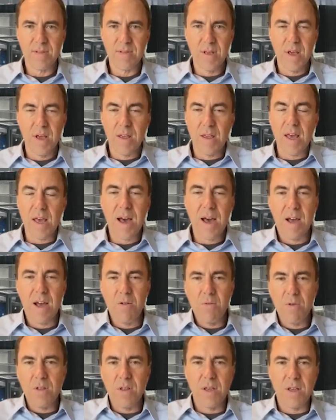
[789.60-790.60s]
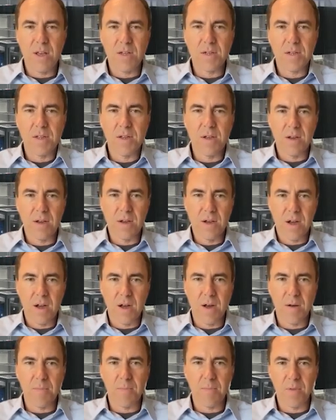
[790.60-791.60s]
Yeah, it really is.
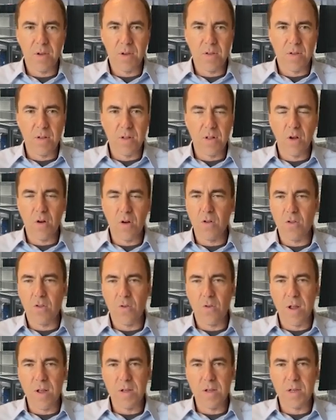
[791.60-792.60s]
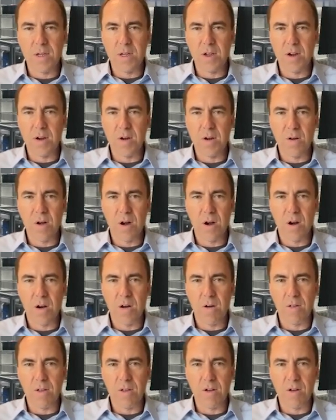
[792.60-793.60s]
The local trails here
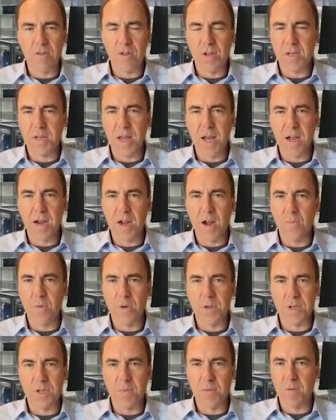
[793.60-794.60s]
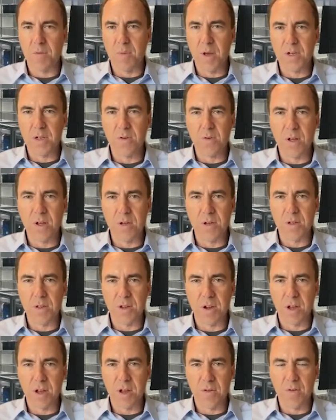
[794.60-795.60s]
are, they stack up with some of the best trails in the
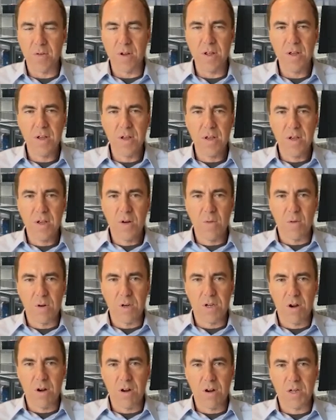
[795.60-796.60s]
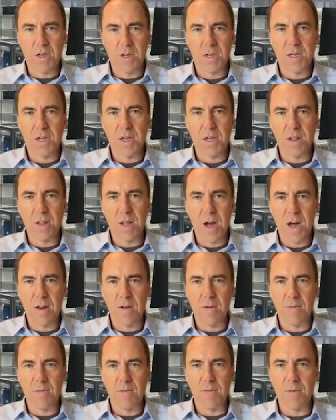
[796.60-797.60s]
country. We're starting to see a lot
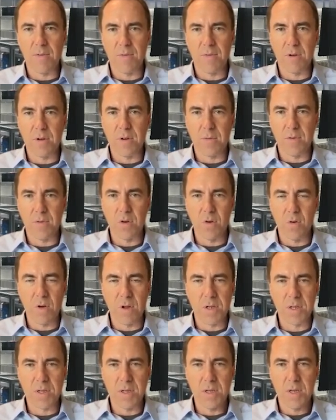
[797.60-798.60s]
of tourists